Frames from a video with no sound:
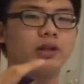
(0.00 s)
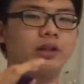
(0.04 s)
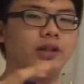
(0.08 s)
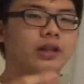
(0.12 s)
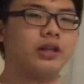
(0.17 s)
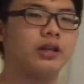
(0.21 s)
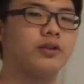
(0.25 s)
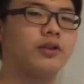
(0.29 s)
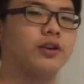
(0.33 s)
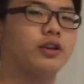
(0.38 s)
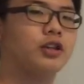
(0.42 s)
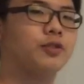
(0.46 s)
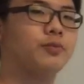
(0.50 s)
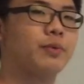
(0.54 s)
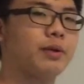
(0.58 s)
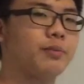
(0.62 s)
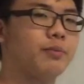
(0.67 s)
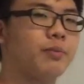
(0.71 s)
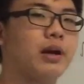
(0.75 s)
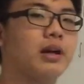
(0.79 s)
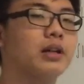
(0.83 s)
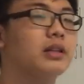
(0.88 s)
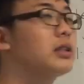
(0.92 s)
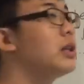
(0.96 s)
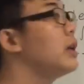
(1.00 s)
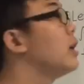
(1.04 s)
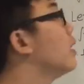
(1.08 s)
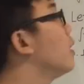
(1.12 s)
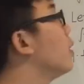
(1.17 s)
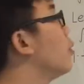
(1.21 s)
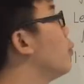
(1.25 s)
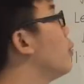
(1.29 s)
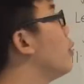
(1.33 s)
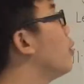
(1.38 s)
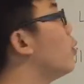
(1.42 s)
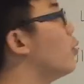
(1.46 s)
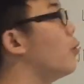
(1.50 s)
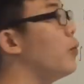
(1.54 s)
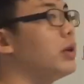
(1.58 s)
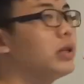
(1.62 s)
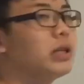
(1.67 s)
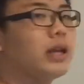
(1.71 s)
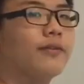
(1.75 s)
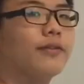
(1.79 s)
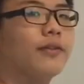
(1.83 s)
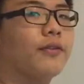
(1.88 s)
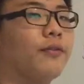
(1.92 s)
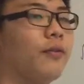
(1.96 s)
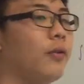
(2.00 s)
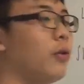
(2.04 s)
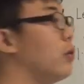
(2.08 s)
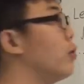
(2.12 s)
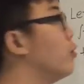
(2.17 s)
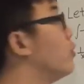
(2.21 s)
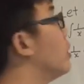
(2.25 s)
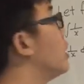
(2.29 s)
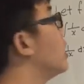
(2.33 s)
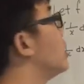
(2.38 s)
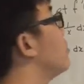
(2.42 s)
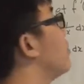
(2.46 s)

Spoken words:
integration by parts, we always have to follow this